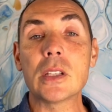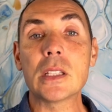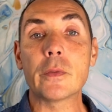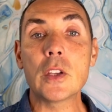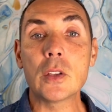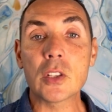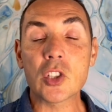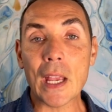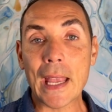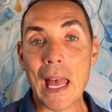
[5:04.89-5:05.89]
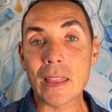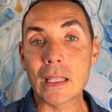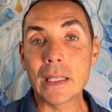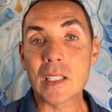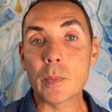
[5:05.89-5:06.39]
is for you to check out the
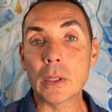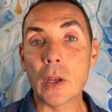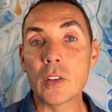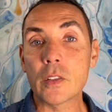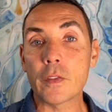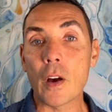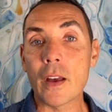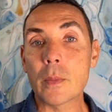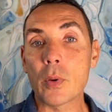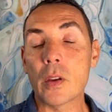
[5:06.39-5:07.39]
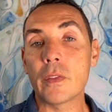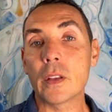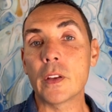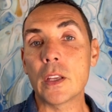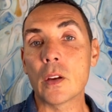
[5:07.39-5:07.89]
links below to find the perfect
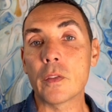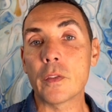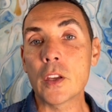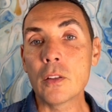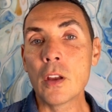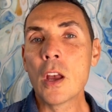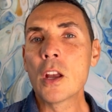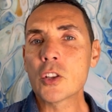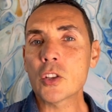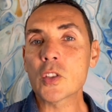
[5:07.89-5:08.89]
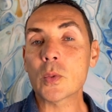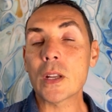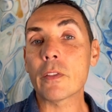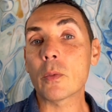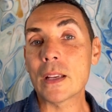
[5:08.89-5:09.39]
video for you. Choose
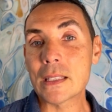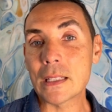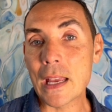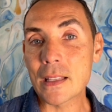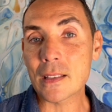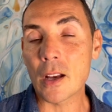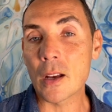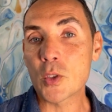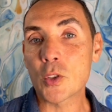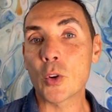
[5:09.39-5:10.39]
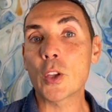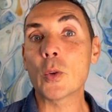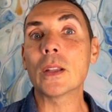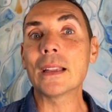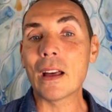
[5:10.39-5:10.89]
whatever resonates, I'm sure
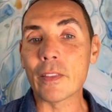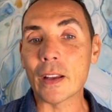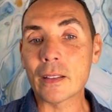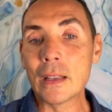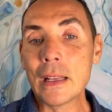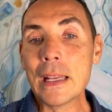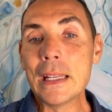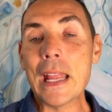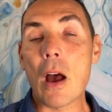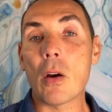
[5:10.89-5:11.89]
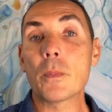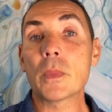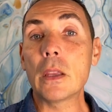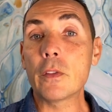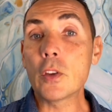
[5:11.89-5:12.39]
you'll love it. Now,
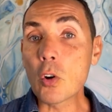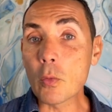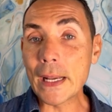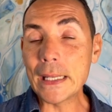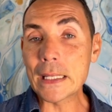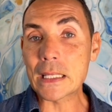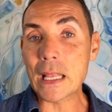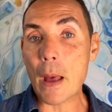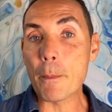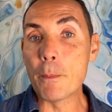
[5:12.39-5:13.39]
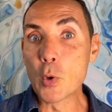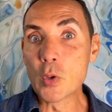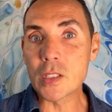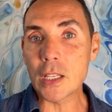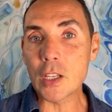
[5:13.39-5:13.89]
if you're ready to start
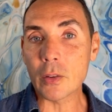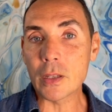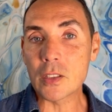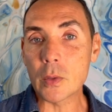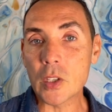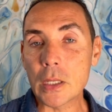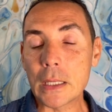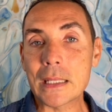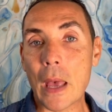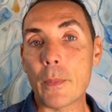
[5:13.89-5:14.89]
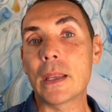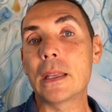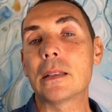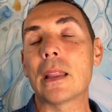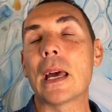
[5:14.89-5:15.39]
boosting your intuition and tapping
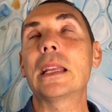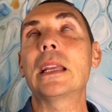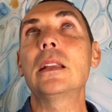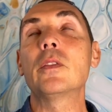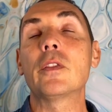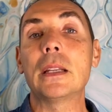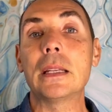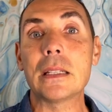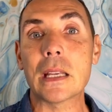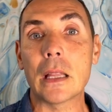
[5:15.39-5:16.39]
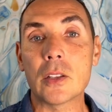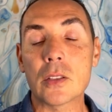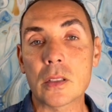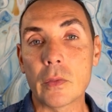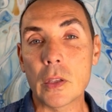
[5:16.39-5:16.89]
into that infinite
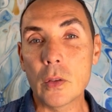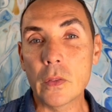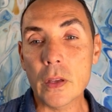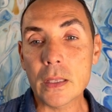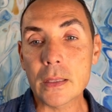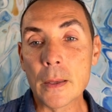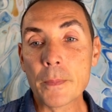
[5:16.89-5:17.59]
intelligence of the universe,